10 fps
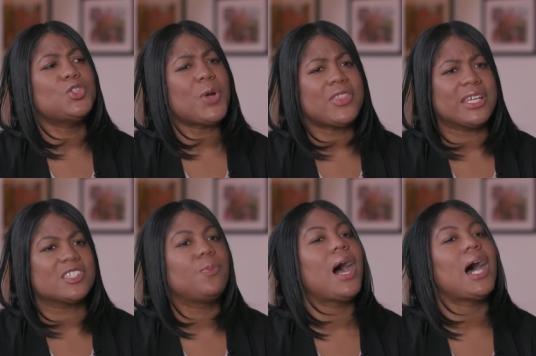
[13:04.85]
do i think
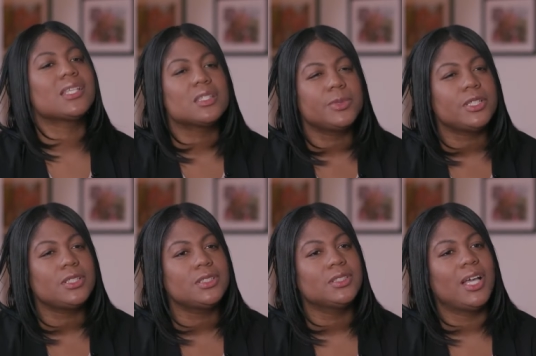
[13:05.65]
it's
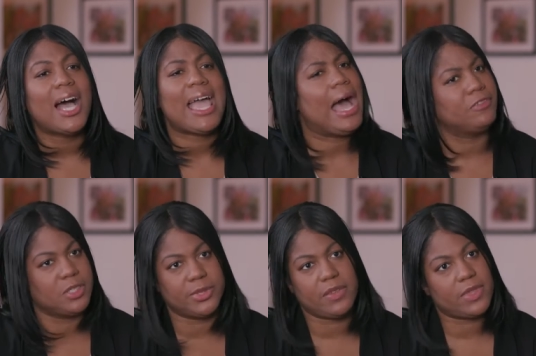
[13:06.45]
possible i have
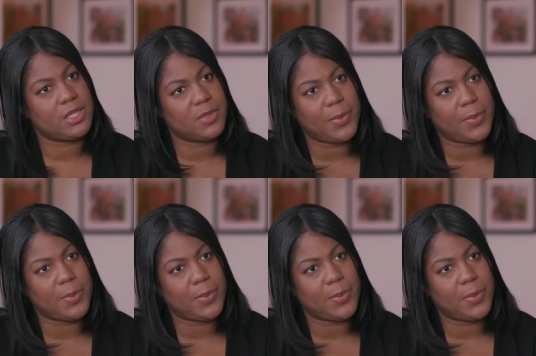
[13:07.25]
to believe that it's